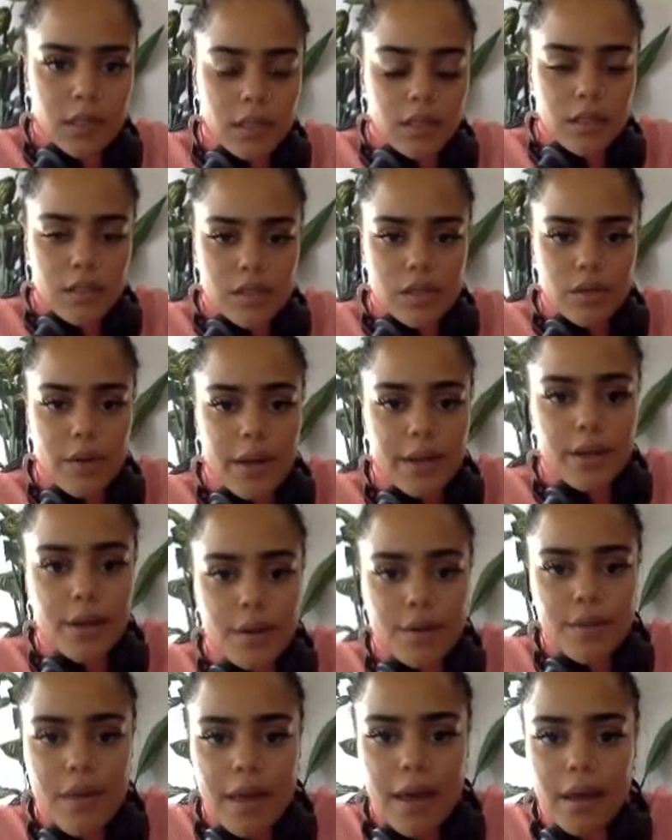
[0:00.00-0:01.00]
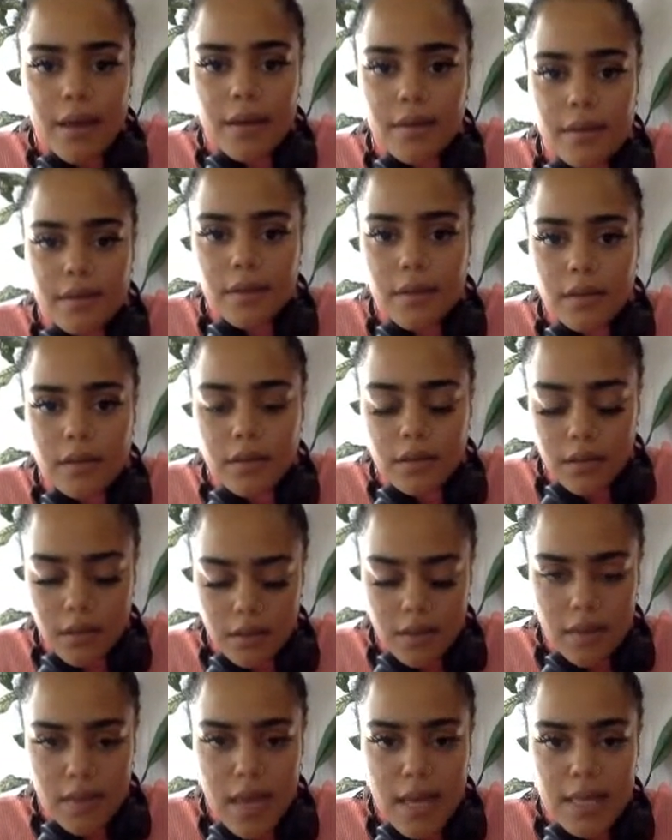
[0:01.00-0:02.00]
So I know that
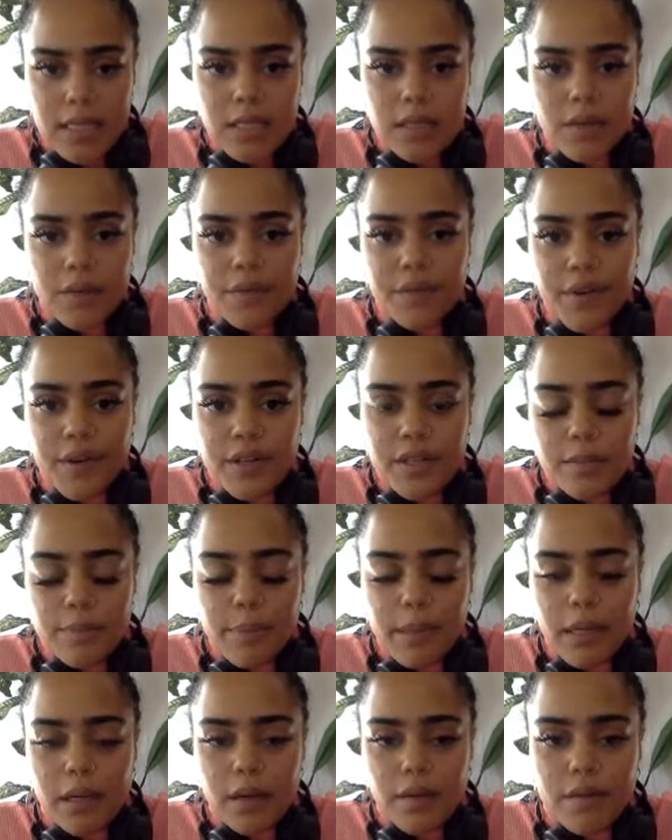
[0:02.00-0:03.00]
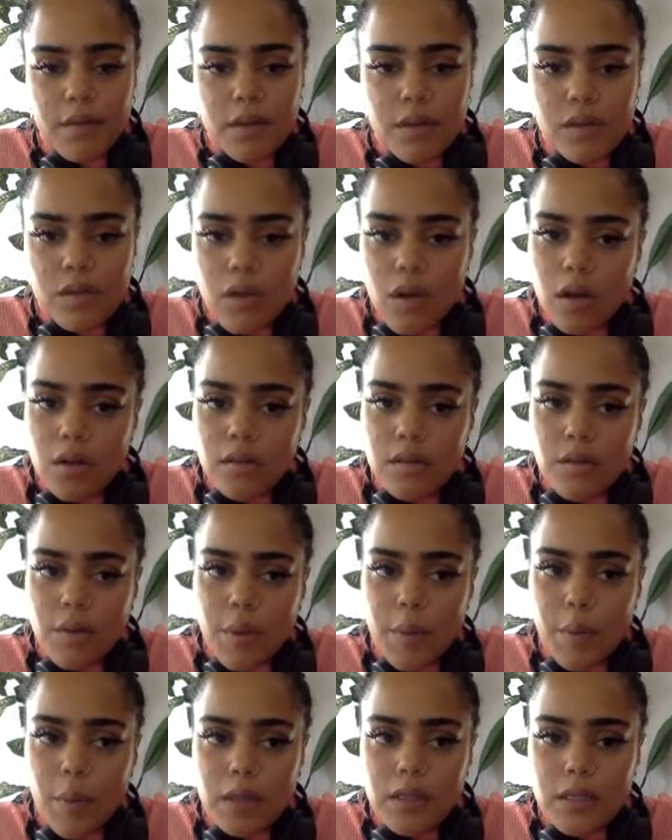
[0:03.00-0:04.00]
that's the first beat of the song, so
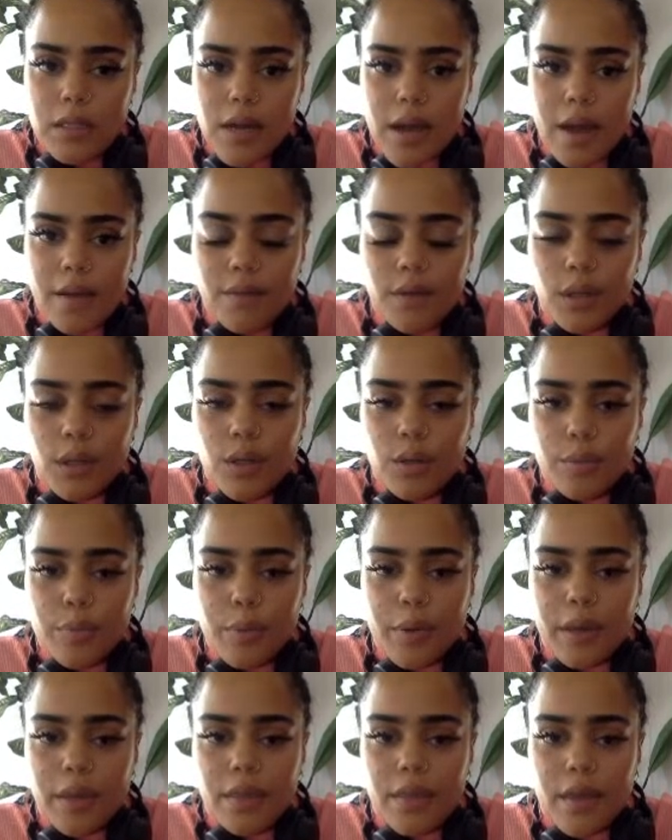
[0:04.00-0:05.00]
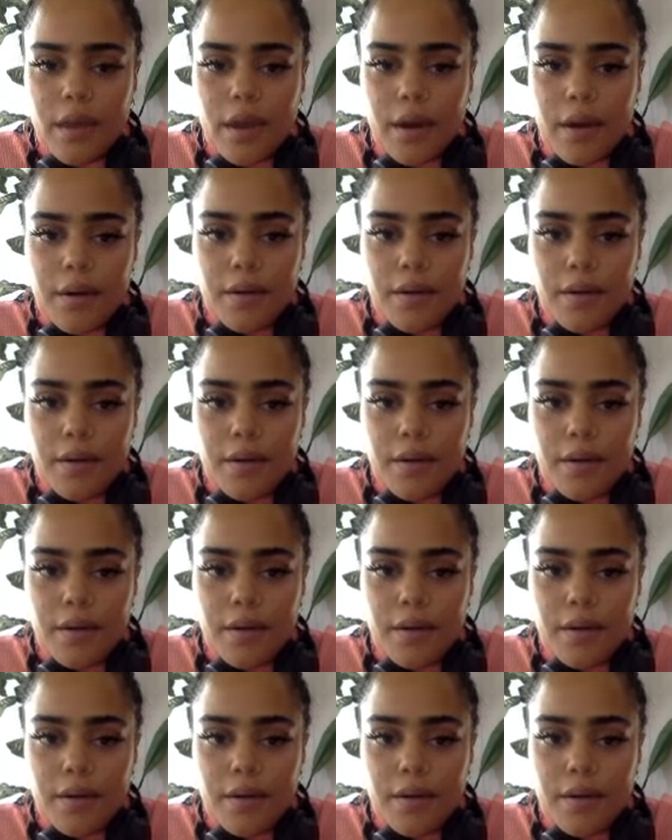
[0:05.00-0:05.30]
I wanted to have a cue point there.